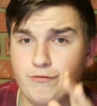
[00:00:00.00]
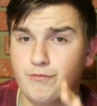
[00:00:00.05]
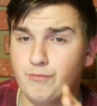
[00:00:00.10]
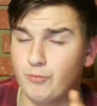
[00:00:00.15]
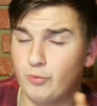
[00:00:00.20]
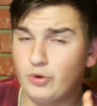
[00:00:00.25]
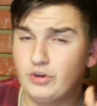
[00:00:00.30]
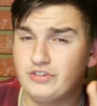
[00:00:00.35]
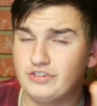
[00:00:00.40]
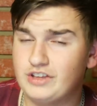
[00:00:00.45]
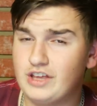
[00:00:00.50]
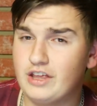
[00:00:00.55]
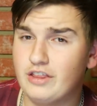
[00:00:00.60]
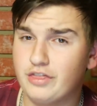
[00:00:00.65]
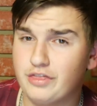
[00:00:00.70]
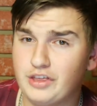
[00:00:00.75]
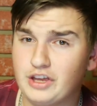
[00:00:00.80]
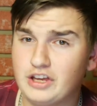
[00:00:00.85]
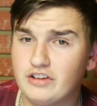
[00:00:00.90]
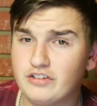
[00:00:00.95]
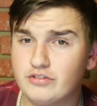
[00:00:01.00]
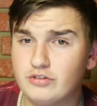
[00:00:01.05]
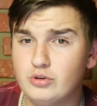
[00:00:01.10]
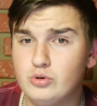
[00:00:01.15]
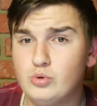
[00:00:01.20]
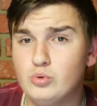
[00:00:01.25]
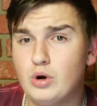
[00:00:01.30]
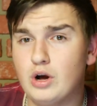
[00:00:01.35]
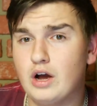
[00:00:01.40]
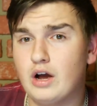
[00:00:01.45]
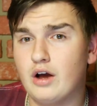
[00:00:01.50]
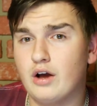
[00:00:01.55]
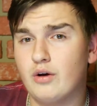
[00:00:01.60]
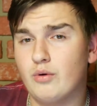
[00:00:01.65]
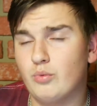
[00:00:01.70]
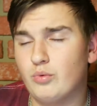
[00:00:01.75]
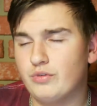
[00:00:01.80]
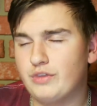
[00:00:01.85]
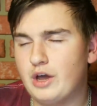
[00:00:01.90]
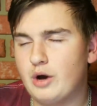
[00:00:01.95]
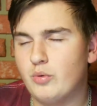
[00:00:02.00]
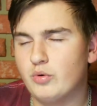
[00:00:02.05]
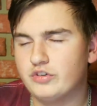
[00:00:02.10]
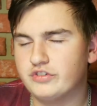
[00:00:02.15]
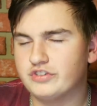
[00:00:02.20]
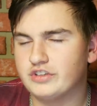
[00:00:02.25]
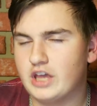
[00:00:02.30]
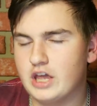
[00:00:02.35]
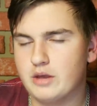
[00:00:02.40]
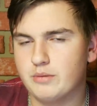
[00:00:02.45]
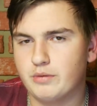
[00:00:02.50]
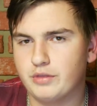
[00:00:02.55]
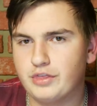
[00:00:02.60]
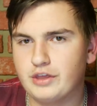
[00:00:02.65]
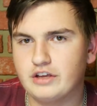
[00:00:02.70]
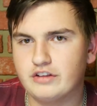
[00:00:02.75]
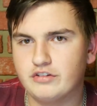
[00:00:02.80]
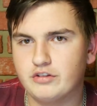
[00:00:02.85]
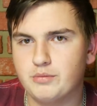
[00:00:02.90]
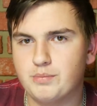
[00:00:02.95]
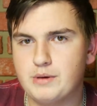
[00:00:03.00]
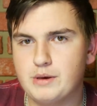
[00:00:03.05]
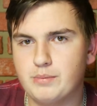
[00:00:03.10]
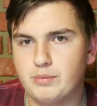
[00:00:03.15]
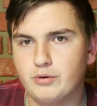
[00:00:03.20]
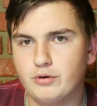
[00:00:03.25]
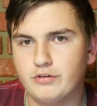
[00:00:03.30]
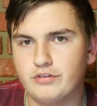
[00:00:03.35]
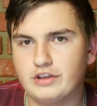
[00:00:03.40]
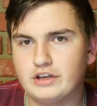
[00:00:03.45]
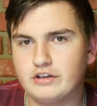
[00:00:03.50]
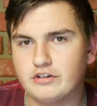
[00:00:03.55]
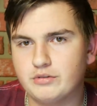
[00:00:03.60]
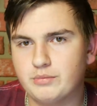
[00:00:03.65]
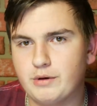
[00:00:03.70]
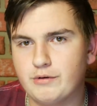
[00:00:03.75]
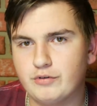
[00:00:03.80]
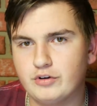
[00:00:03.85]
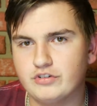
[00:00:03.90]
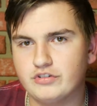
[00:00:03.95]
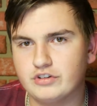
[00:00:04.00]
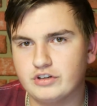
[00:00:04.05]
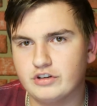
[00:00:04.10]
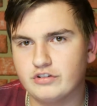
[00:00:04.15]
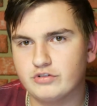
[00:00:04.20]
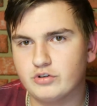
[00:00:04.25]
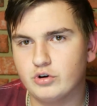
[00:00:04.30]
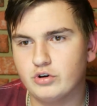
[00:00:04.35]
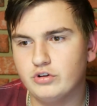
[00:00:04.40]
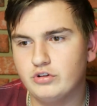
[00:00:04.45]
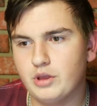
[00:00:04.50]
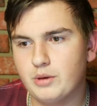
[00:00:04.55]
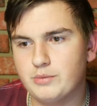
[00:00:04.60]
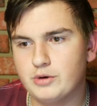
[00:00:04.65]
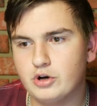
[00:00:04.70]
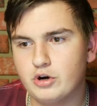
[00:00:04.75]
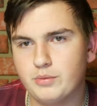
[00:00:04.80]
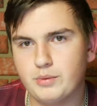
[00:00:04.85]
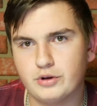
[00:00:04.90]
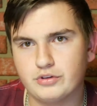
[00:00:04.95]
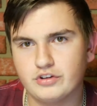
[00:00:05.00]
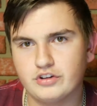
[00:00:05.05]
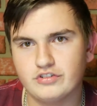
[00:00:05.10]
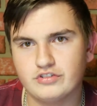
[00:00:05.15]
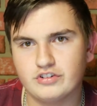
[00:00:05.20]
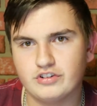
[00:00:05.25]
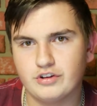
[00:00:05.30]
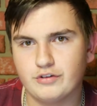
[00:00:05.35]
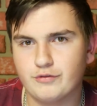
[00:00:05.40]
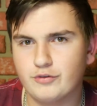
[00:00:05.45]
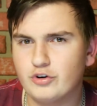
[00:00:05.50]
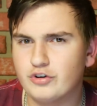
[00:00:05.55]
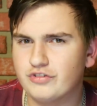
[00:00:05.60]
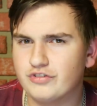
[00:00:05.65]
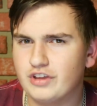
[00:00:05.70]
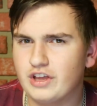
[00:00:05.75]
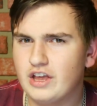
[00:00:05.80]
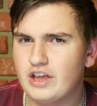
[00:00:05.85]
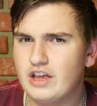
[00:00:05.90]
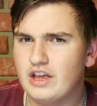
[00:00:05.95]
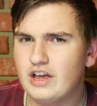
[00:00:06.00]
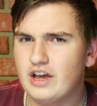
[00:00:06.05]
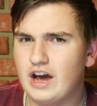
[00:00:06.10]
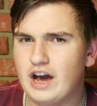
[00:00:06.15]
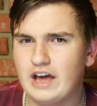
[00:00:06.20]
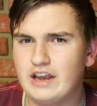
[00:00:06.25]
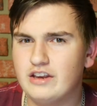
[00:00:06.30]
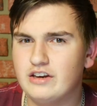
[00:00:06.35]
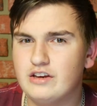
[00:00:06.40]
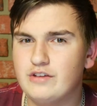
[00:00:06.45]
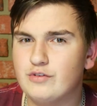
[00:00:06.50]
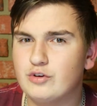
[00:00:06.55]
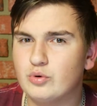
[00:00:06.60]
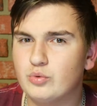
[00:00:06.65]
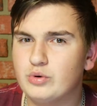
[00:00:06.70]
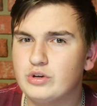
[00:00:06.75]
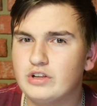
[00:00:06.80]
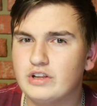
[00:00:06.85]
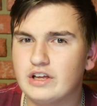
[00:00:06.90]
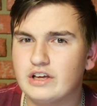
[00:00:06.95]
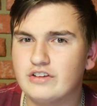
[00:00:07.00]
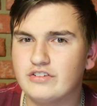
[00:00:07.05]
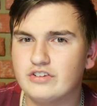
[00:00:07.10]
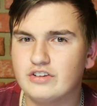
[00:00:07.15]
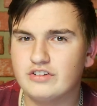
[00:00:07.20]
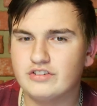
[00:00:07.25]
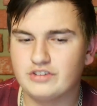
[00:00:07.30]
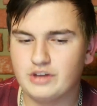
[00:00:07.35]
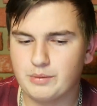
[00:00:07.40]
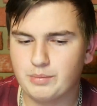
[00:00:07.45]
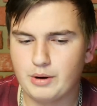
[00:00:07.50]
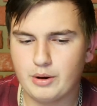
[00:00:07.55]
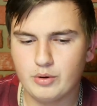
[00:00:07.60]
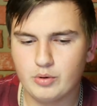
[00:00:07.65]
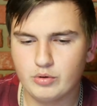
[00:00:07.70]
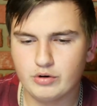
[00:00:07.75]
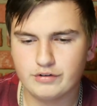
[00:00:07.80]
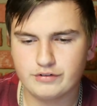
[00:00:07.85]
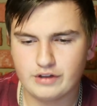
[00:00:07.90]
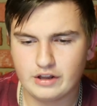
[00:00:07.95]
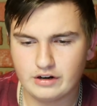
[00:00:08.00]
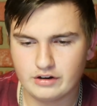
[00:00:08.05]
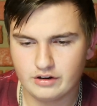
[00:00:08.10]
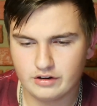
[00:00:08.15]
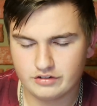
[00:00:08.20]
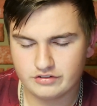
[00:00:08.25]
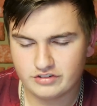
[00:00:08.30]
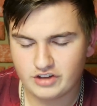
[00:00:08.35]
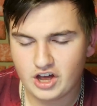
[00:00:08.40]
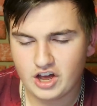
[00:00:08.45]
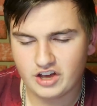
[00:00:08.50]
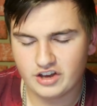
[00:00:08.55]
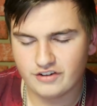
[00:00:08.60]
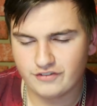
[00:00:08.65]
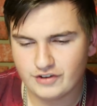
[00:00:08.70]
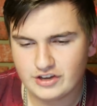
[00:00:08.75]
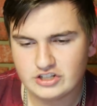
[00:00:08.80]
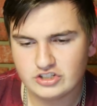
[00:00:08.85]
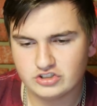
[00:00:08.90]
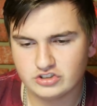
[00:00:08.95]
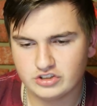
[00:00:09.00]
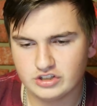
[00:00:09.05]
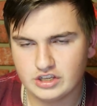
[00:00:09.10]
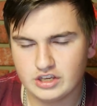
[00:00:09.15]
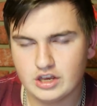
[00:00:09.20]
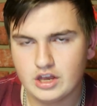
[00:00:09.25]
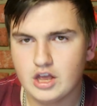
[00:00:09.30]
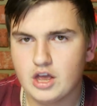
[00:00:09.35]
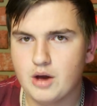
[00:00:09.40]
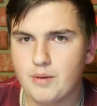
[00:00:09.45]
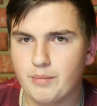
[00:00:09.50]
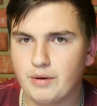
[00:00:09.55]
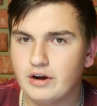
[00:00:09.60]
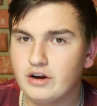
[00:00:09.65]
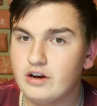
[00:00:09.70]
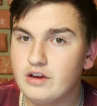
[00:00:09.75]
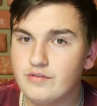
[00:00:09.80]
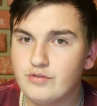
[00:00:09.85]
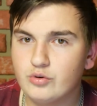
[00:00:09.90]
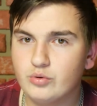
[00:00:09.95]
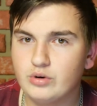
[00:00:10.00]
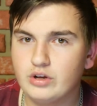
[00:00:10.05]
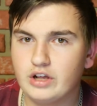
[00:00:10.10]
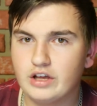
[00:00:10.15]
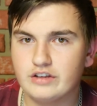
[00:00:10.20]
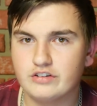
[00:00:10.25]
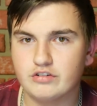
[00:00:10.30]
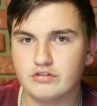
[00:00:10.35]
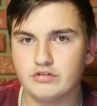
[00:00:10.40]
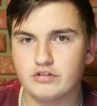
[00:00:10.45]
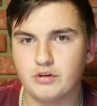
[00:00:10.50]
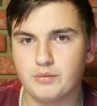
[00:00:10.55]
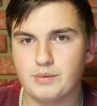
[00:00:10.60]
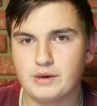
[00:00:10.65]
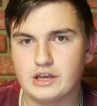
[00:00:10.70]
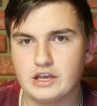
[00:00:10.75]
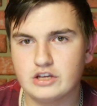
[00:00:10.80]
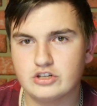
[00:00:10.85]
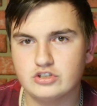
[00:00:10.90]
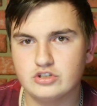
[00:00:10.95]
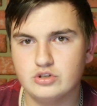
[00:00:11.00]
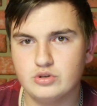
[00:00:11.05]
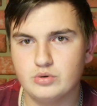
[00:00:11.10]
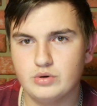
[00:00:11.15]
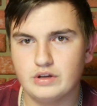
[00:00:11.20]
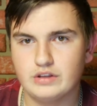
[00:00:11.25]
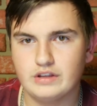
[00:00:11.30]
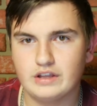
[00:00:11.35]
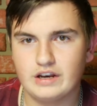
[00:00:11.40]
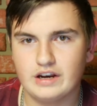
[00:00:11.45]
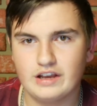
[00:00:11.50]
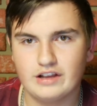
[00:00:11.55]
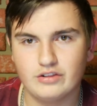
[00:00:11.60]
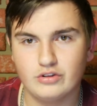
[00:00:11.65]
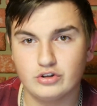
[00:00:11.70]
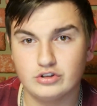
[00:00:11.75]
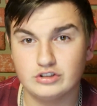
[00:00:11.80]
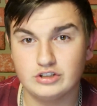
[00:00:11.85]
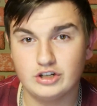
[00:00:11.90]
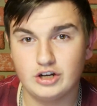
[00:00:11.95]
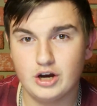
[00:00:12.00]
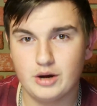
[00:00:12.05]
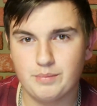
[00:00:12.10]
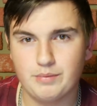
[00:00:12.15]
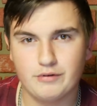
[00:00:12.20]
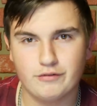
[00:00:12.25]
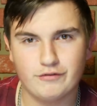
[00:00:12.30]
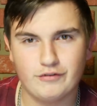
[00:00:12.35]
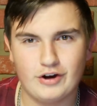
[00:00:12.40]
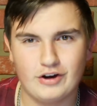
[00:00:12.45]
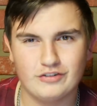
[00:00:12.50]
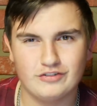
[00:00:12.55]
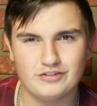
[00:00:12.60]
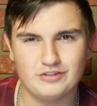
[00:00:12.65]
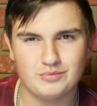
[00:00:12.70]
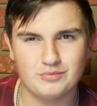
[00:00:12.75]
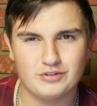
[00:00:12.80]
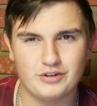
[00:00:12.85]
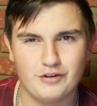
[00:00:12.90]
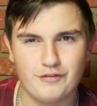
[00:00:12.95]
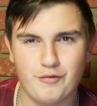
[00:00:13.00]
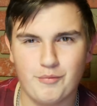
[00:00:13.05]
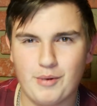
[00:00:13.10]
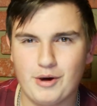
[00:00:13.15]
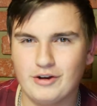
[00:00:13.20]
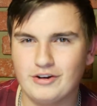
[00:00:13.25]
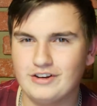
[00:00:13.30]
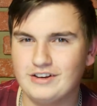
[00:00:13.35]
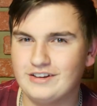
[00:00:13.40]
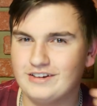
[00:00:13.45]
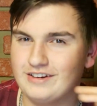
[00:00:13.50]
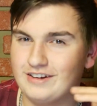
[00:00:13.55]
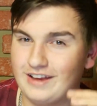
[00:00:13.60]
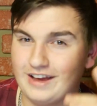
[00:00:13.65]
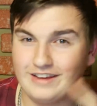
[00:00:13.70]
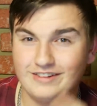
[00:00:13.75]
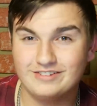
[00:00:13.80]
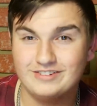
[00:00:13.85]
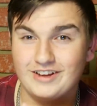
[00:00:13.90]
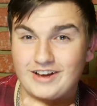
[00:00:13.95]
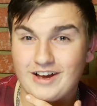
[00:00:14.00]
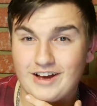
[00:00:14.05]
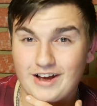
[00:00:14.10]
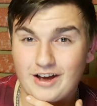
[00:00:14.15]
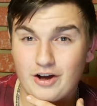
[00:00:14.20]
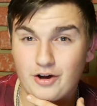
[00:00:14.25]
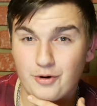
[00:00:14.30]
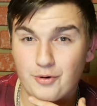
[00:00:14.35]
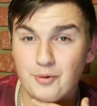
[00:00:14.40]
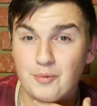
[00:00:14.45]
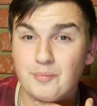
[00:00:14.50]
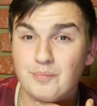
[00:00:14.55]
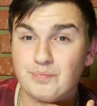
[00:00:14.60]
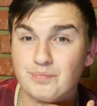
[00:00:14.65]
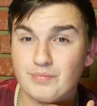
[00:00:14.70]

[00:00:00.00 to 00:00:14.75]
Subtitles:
Once again, thanks to, well, not once again, but thanks to my friends in Discord who let me know about this, because at first I didn't even realize this. I probably would have saw it eventually, but I didn't even realize this was a big issue, and then I looked it up and found some stuff about it, and I saw how